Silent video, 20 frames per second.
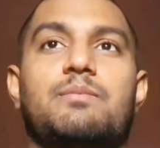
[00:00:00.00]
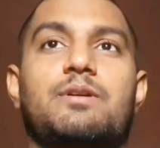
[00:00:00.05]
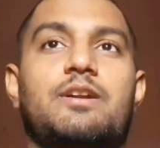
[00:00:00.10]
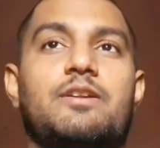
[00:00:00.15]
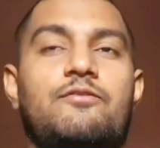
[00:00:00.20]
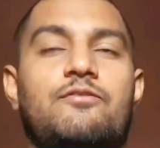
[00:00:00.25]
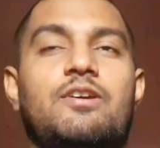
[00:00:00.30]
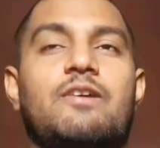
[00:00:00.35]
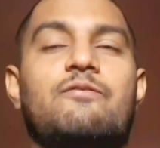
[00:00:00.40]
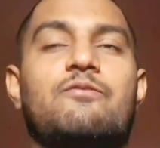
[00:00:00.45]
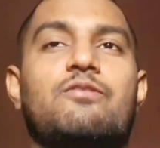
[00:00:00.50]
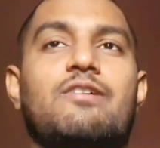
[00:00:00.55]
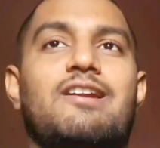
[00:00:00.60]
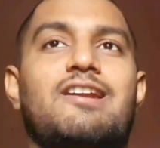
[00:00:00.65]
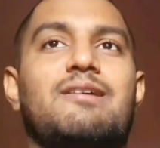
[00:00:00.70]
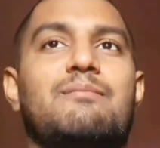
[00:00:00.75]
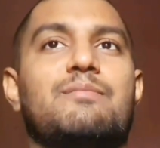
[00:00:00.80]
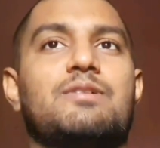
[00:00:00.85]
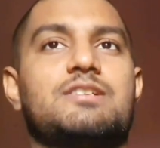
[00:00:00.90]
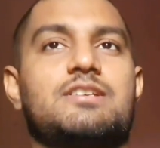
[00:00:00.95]
But if you have 12
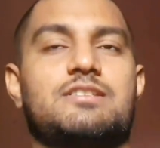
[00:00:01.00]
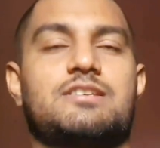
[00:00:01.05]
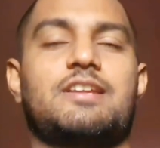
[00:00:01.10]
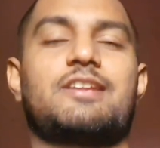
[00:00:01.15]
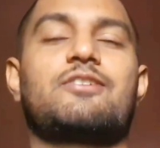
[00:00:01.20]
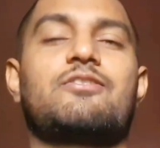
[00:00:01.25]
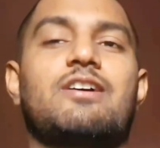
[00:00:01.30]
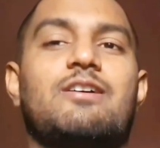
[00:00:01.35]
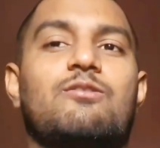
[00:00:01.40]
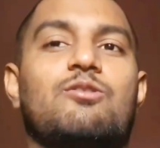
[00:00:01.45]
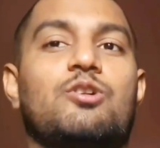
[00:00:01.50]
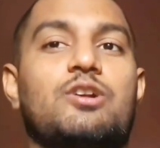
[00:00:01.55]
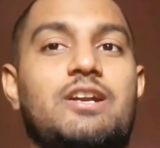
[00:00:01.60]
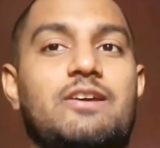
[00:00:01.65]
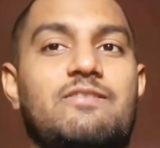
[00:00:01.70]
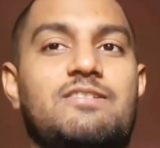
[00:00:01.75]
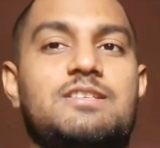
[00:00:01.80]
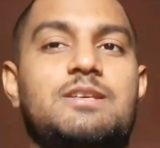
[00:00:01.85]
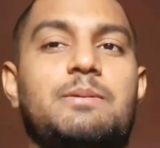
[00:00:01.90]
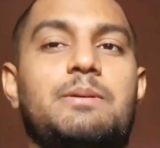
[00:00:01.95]
number system, you have good
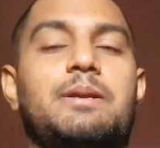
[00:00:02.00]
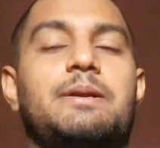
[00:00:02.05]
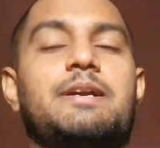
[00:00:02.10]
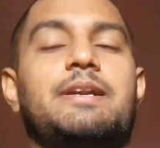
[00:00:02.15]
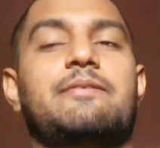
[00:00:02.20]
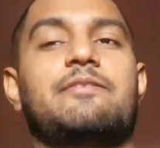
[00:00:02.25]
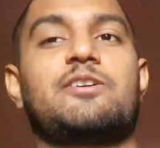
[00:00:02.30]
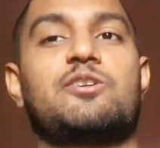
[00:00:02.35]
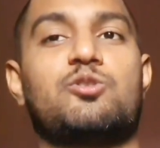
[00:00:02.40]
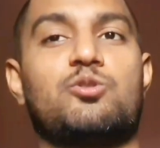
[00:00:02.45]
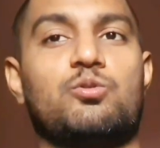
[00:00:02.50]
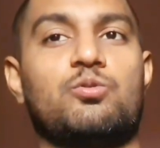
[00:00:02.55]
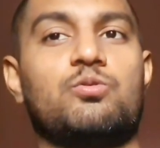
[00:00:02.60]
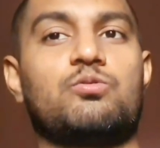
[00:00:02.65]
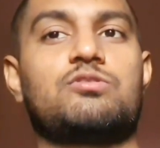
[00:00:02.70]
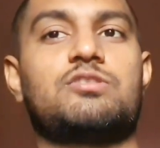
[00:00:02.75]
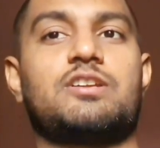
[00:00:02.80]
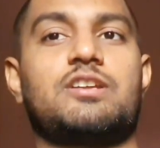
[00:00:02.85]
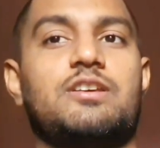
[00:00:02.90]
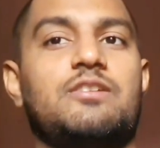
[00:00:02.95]
divisibility with
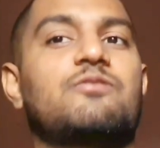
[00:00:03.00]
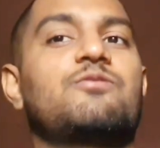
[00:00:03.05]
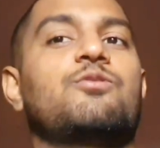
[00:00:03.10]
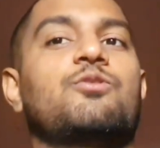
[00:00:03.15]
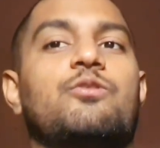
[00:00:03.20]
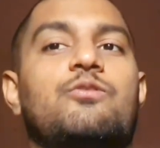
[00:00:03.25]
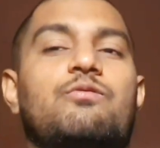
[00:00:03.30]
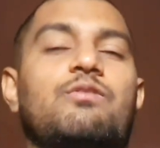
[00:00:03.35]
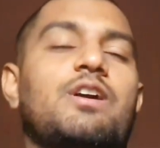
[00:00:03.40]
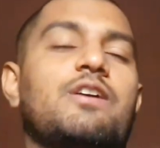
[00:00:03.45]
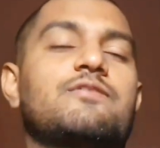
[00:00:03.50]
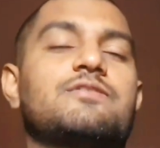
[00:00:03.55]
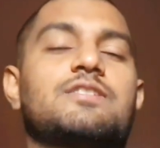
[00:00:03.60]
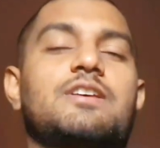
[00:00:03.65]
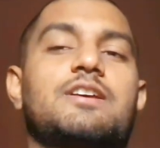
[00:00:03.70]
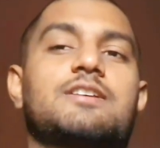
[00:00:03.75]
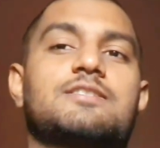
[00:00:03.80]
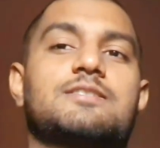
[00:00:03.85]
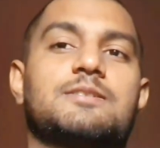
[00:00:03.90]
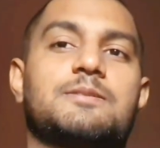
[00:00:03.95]
2, 3, 4, 5, 6,